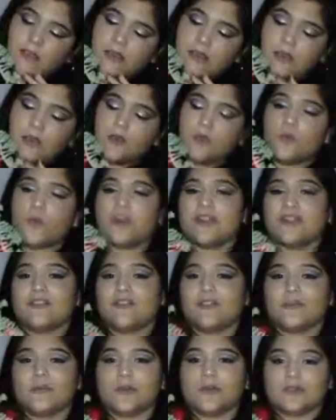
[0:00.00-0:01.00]
one of the
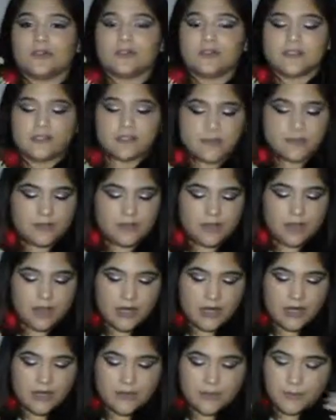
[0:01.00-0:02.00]
ones that I've
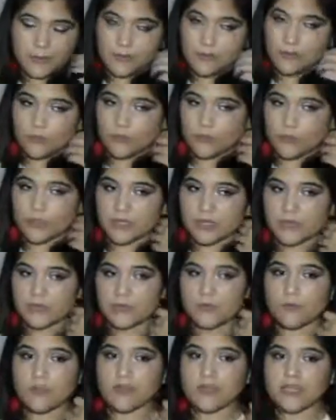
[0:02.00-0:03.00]
been really
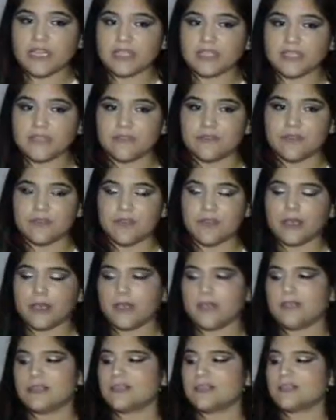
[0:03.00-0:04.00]
wanting to find.
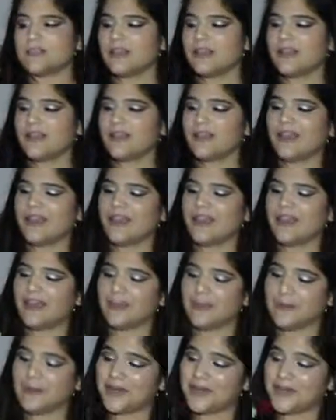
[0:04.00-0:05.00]
And when
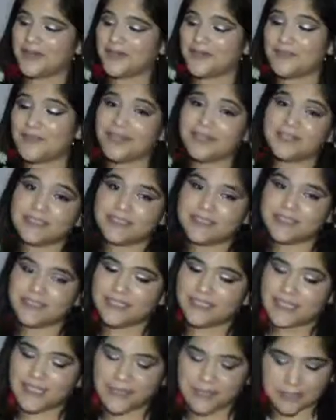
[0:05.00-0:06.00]
I found it
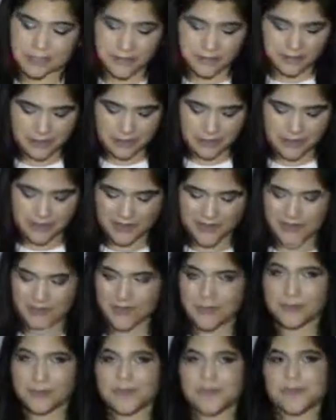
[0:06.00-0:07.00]
at,
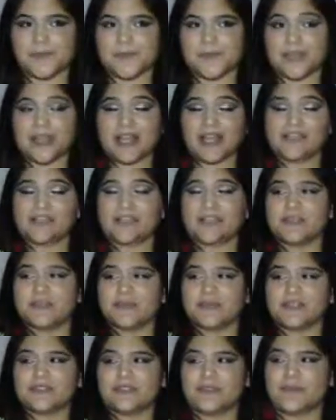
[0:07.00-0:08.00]
actually it was
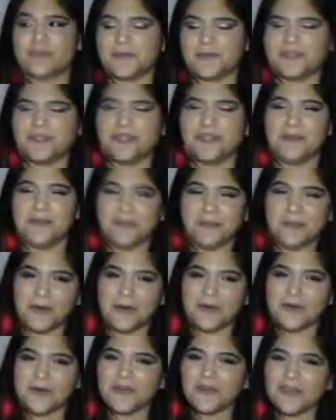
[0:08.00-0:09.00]
at Home Depot,
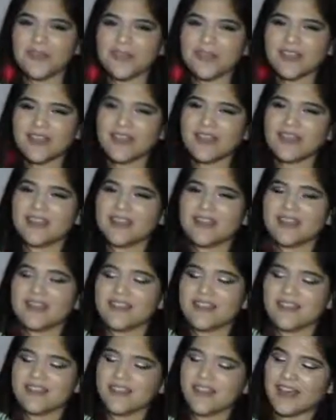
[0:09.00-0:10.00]

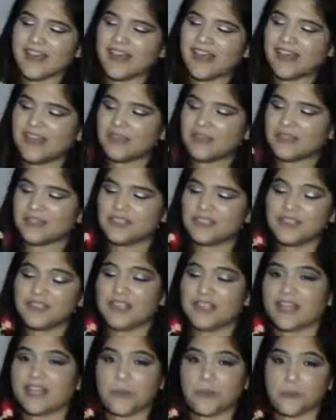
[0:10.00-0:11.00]
I just like
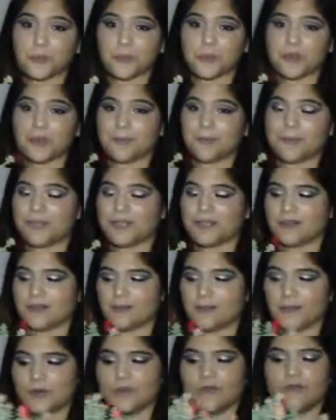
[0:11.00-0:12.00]
immediately went
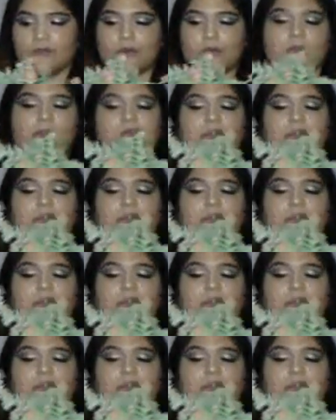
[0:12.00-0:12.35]
for it.